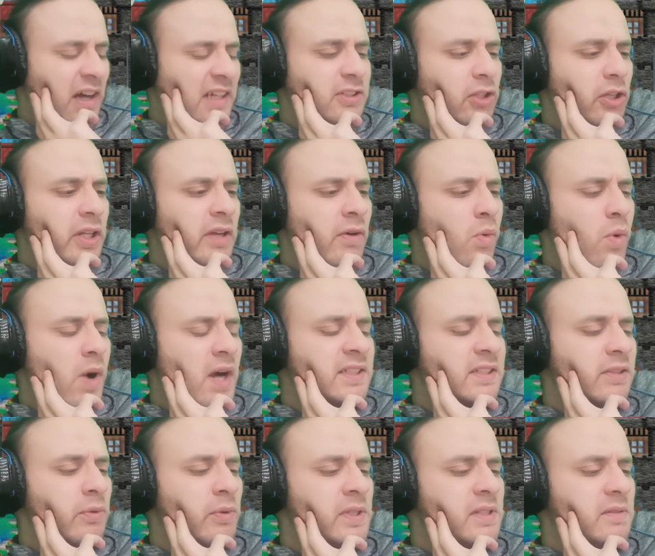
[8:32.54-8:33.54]
not even
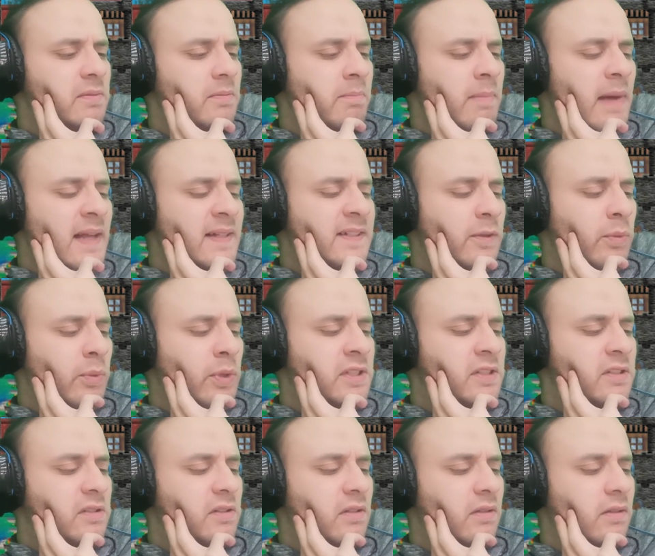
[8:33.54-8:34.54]
messing
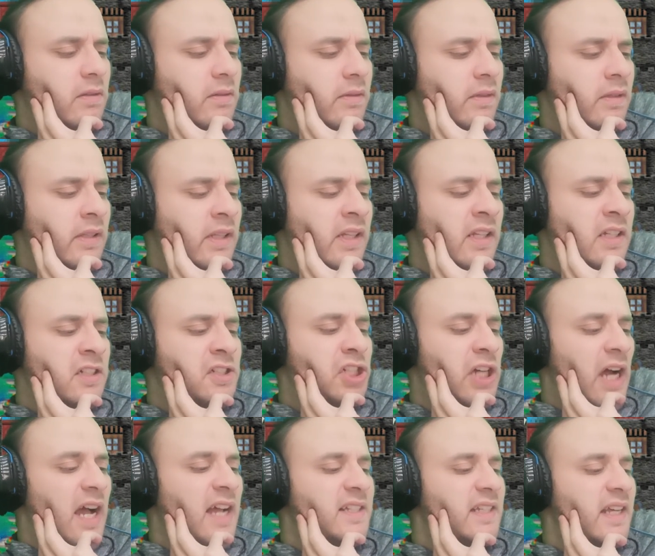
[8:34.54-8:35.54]
with little
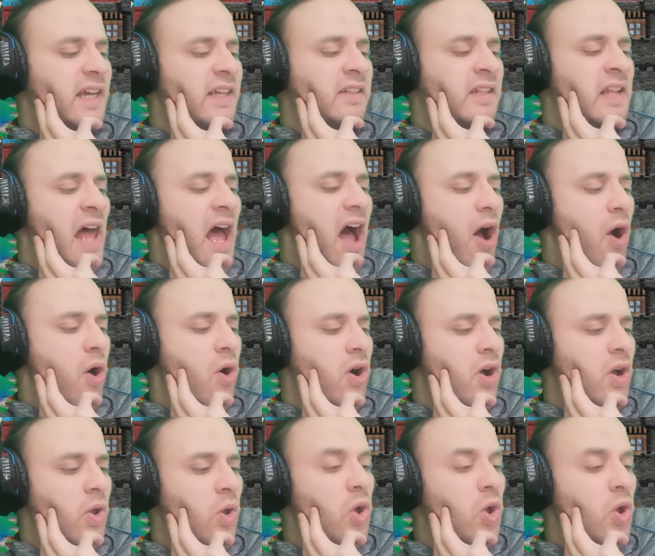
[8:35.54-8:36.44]
child, and now